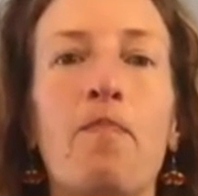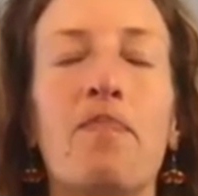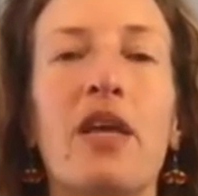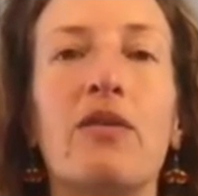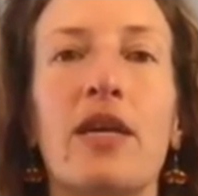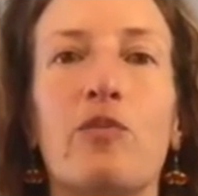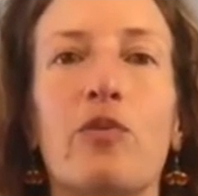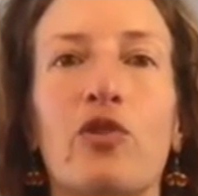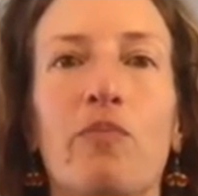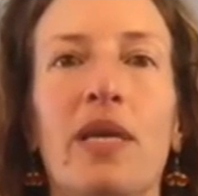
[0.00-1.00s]
They're not
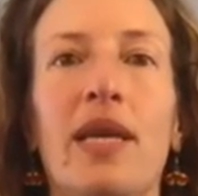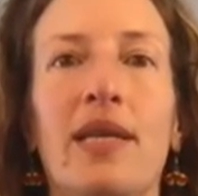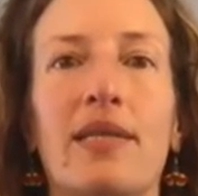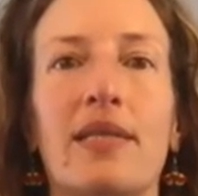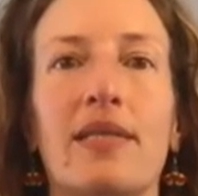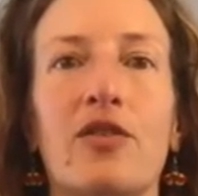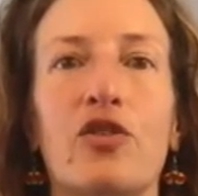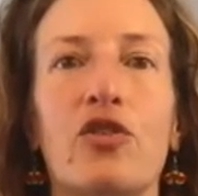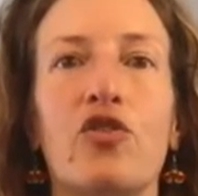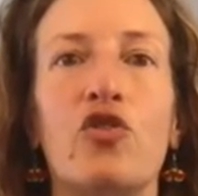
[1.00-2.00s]
supposed to be in
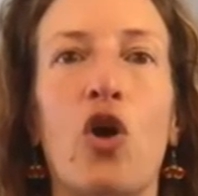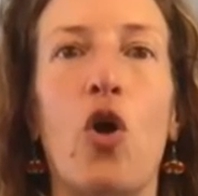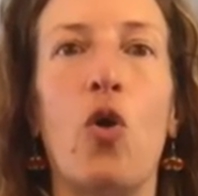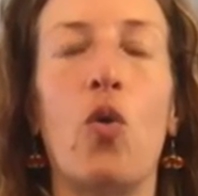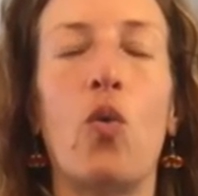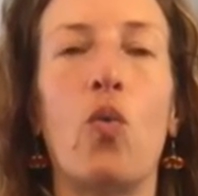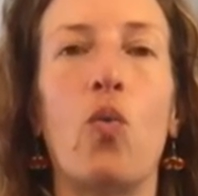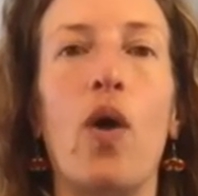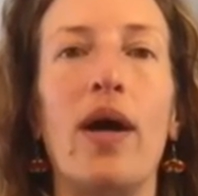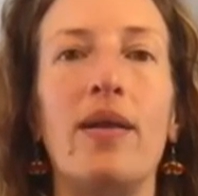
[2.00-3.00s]
existence. So
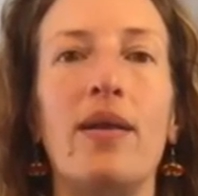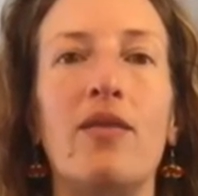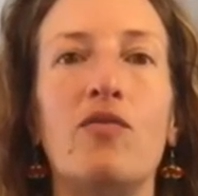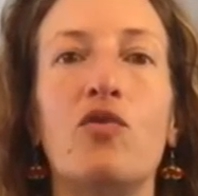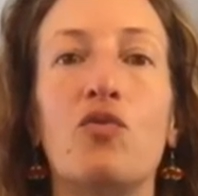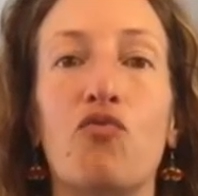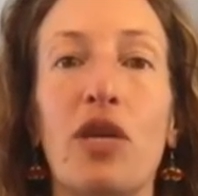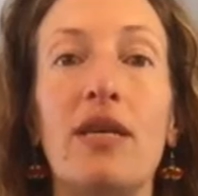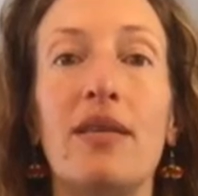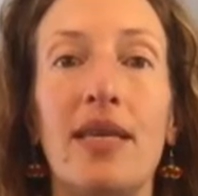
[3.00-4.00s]
what
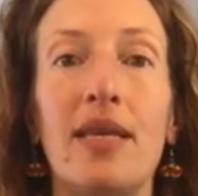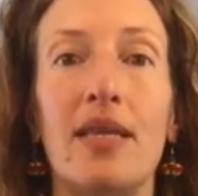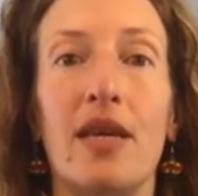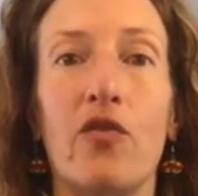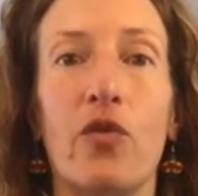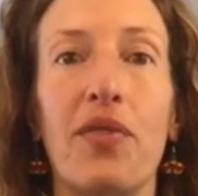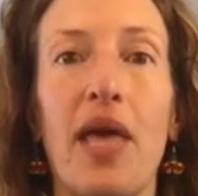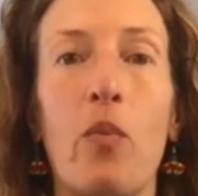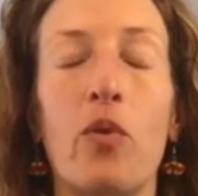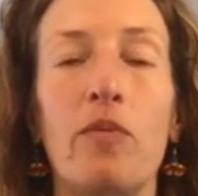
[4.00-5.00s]
real healing for
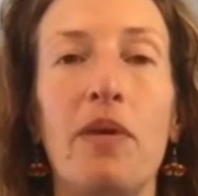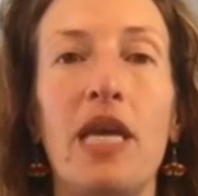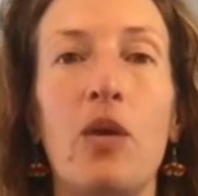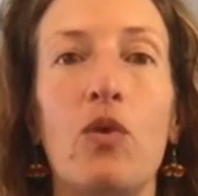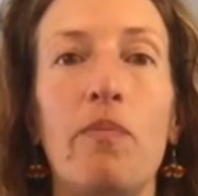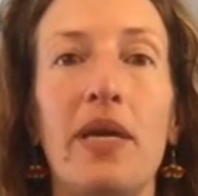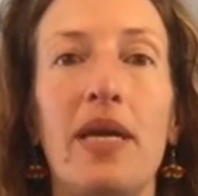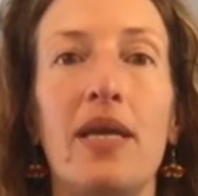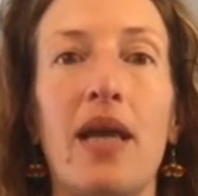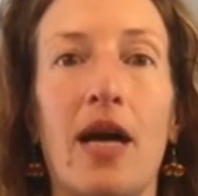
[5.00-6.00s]
them would
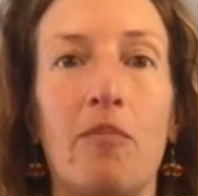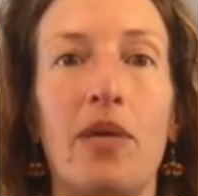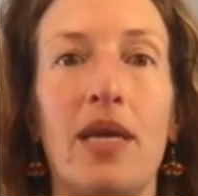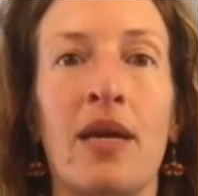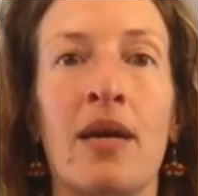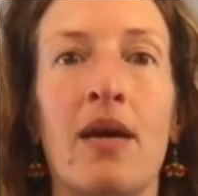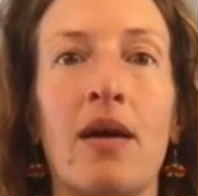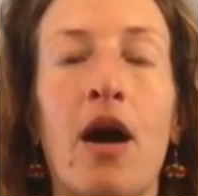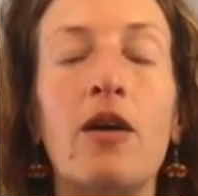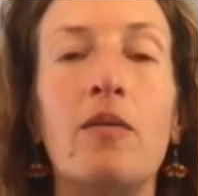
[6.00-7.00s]
be non-being,
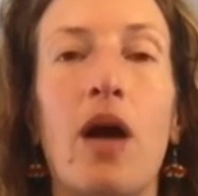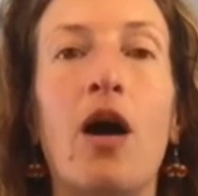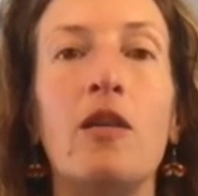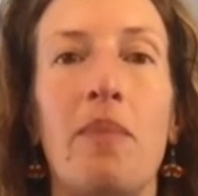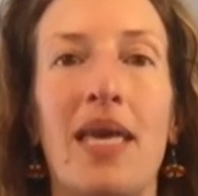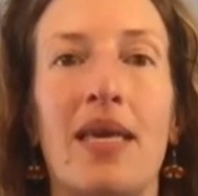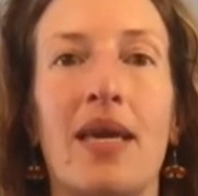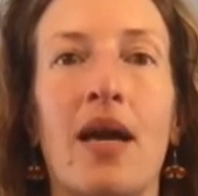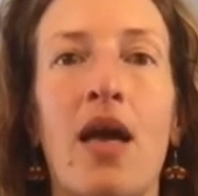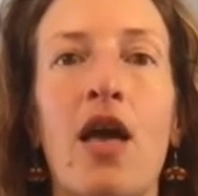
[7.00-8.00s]

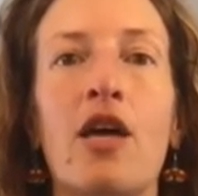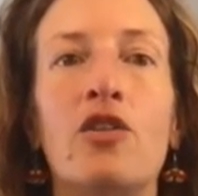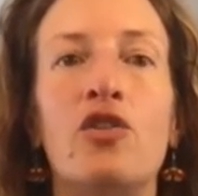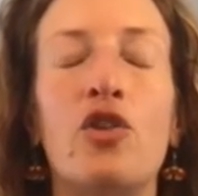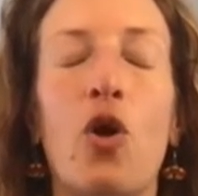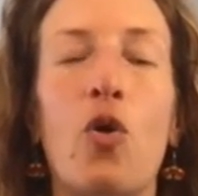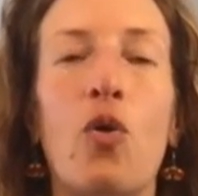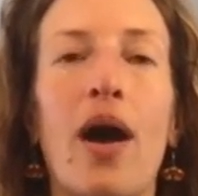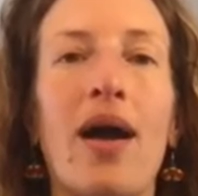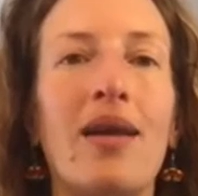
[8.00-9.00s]
unmaking.
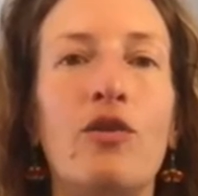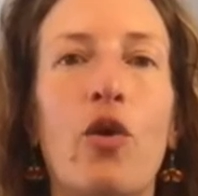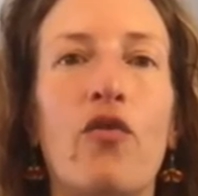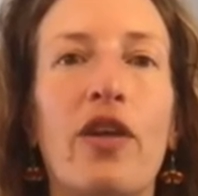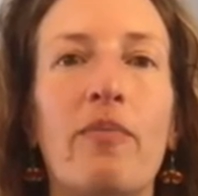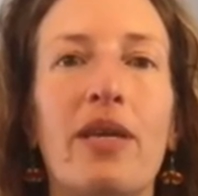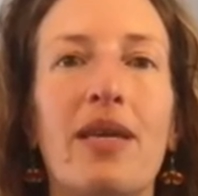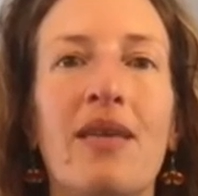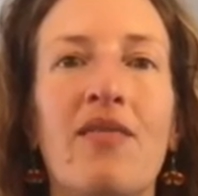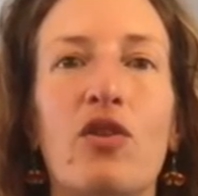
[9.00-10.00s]
So I don't know if
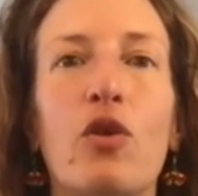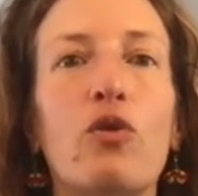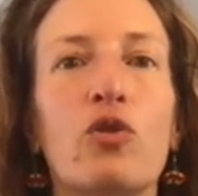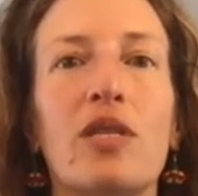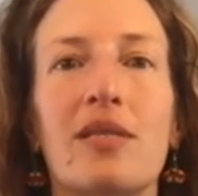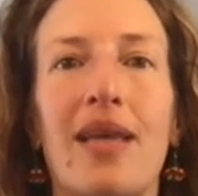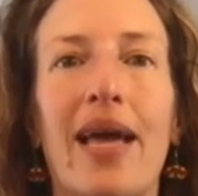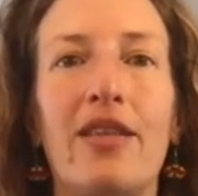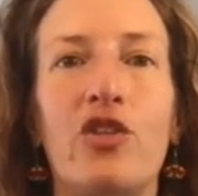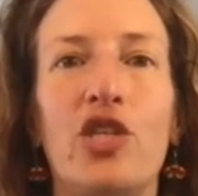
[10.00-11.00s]
anybody even knows this
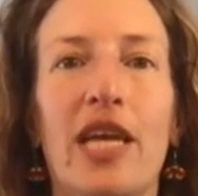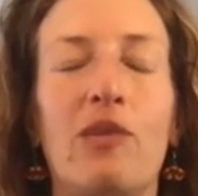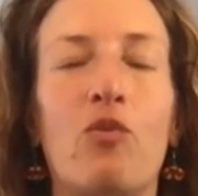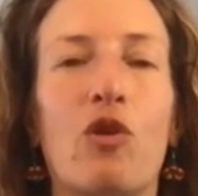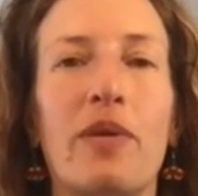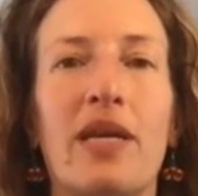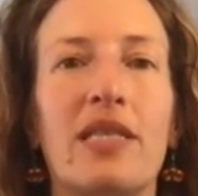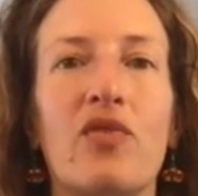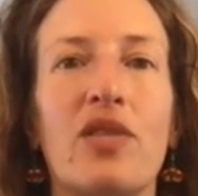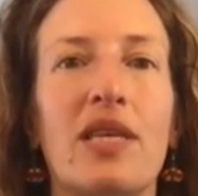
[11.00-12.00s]
analogy anymore because
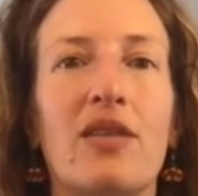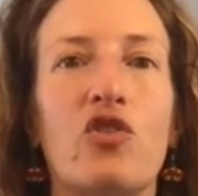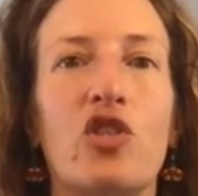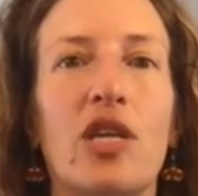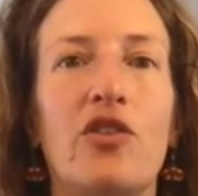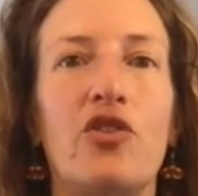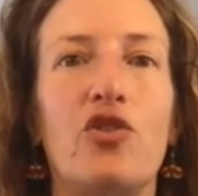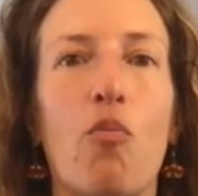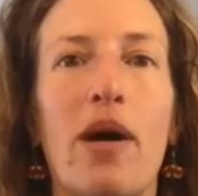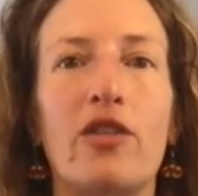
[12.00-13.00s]
everything has changed
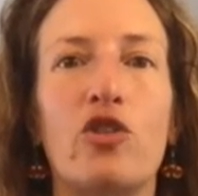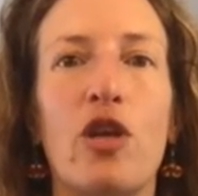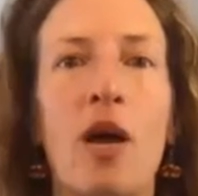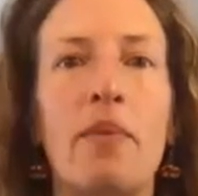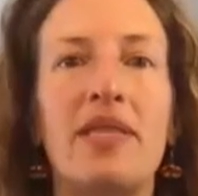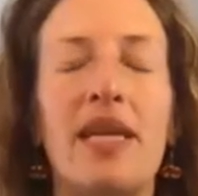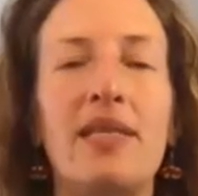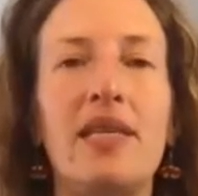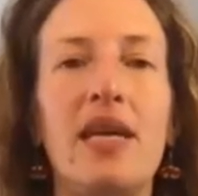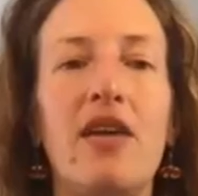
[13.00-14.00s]
so much. But the
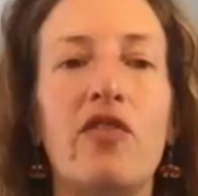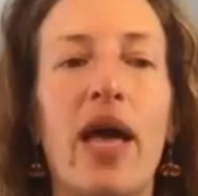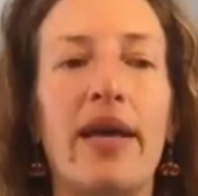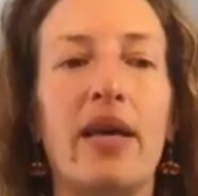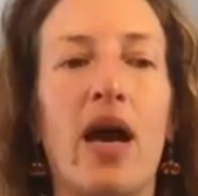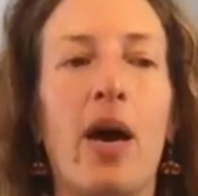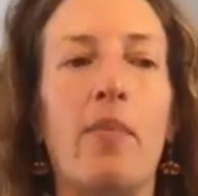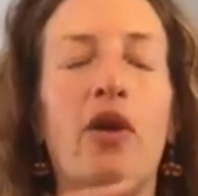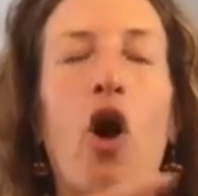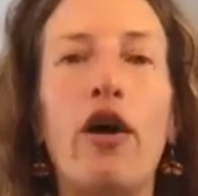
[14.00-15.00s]
idea of like
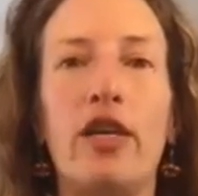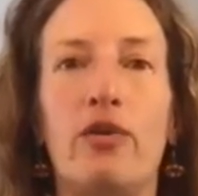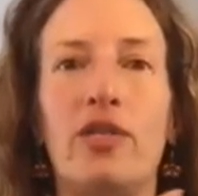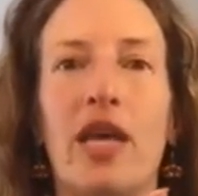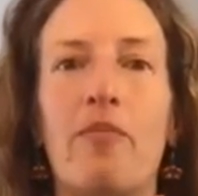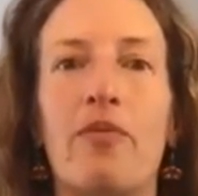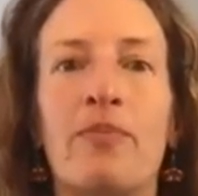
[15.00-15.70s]
an audio tape